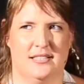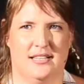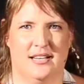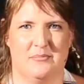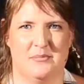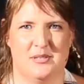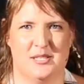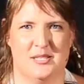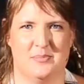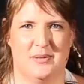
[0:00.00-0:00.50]

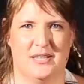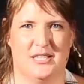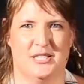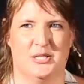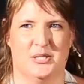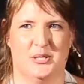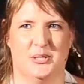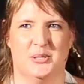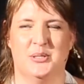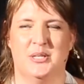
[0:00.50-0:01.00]
come and speak
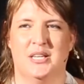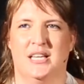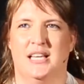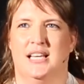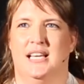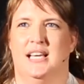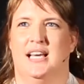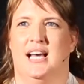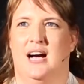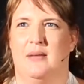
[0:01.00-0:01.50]
to you
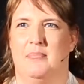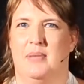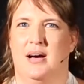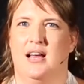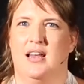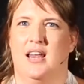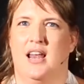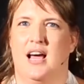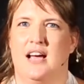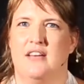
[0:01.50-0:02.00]

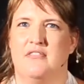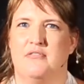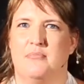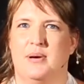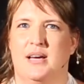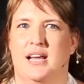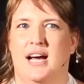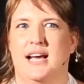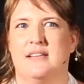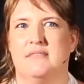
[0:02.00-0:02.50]
about life?
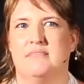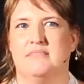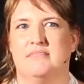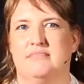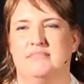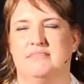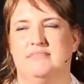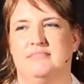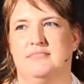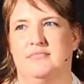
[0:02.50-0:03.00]
But I
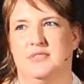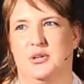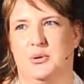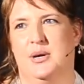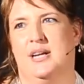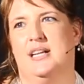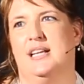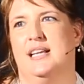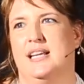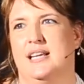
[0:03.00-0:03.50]

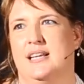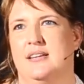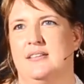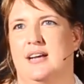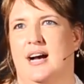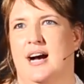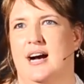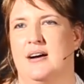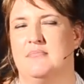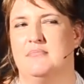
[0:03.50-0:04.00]
quickly
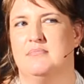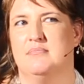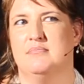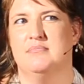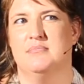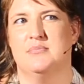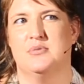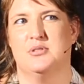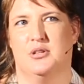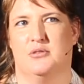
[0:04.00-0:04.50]

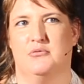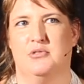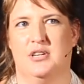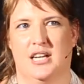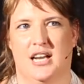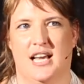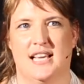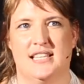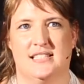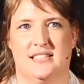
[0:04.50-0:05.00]
sort of
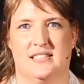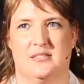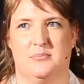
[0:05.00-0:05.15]
realized it's